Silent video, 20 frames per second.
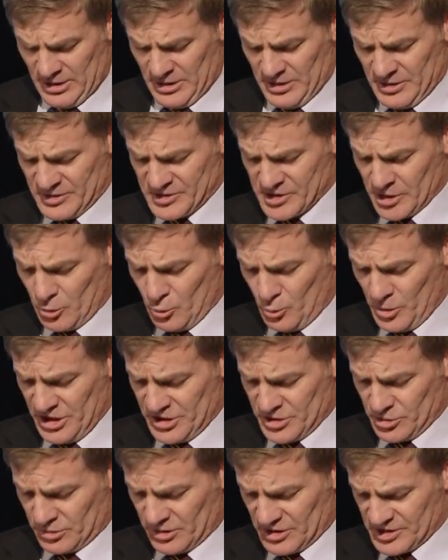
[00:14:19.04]
So we
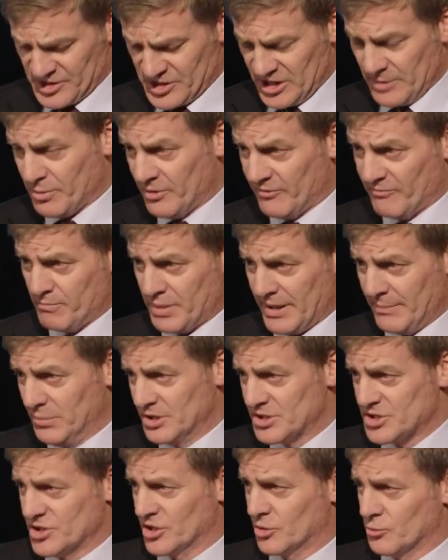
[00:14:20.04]
took the step of
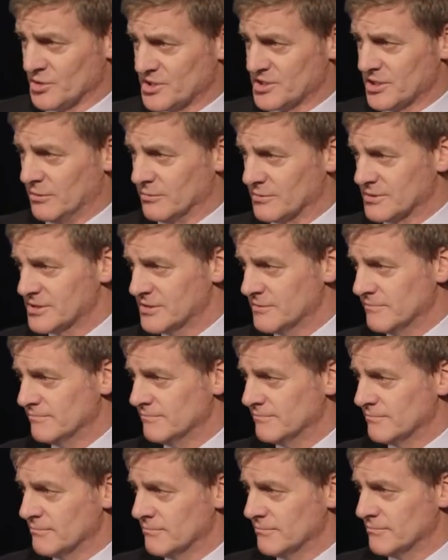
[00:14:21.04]
publishing results,
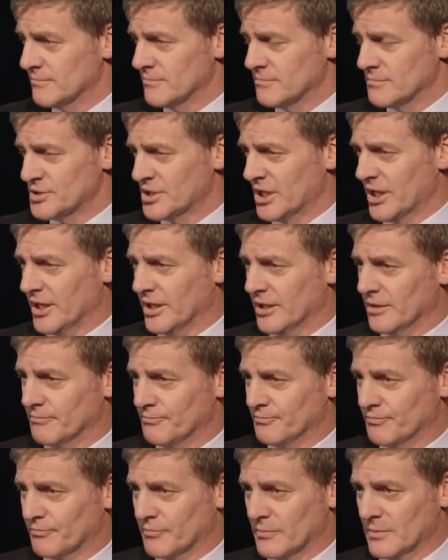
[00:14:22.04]
saying,
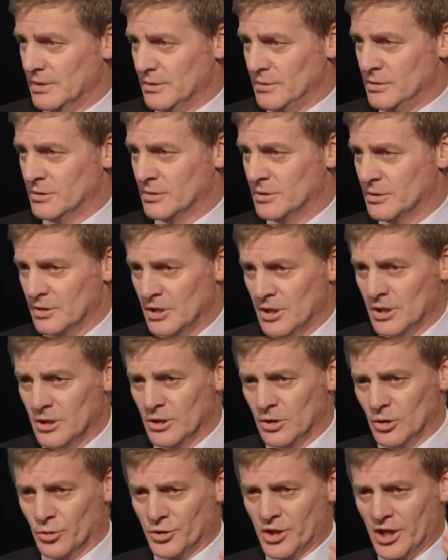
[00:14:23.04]

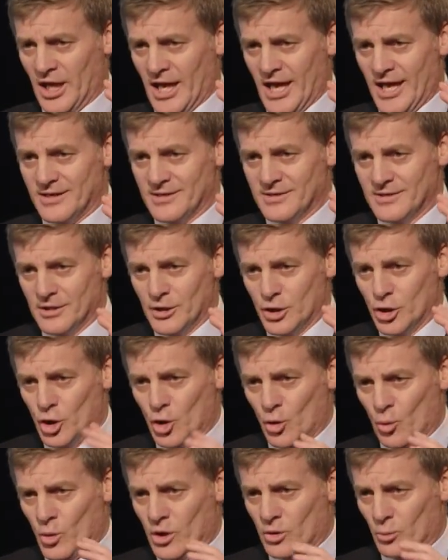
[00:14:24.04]
looking at
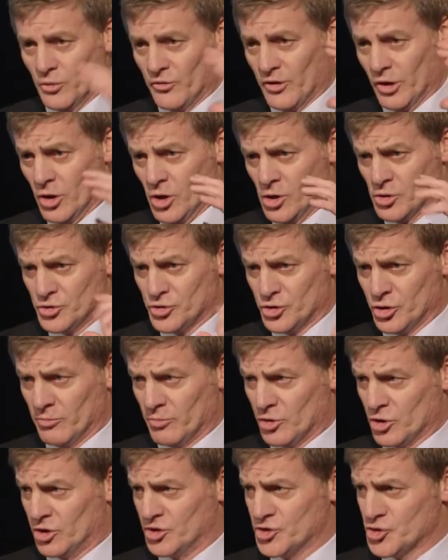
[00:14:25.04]
what were the long-term
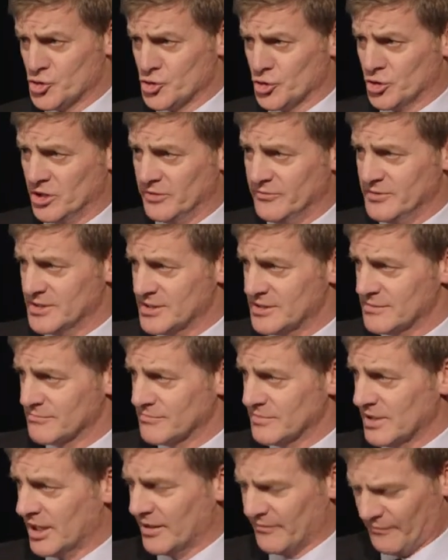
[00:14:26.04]
cost drivers
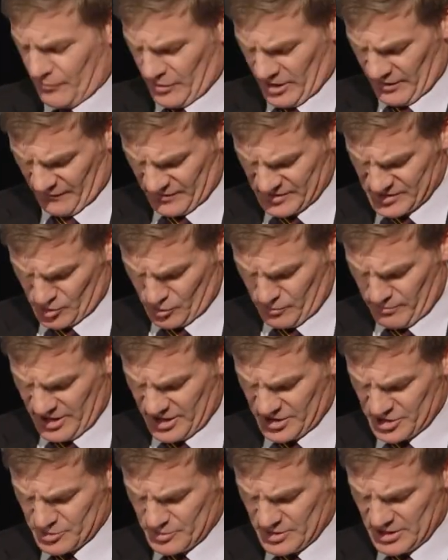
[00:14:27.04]
for our fiscal
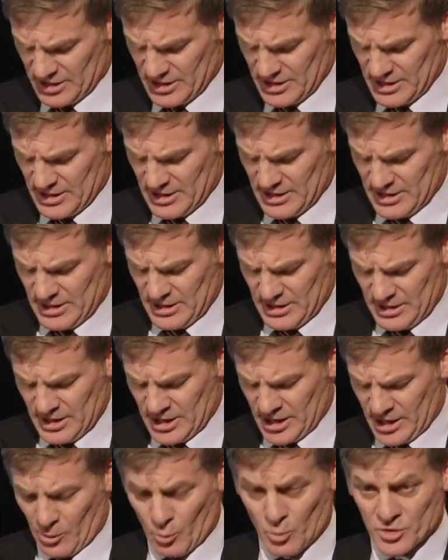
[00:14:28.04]
management,
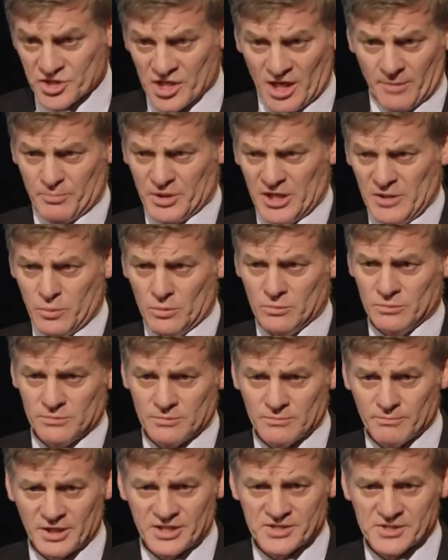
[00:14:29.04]
which are people,
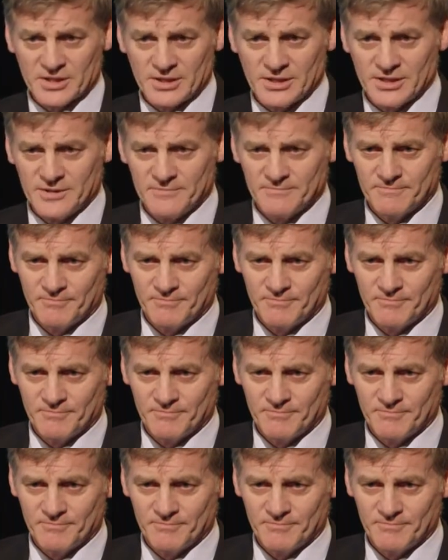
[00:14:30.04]
basically.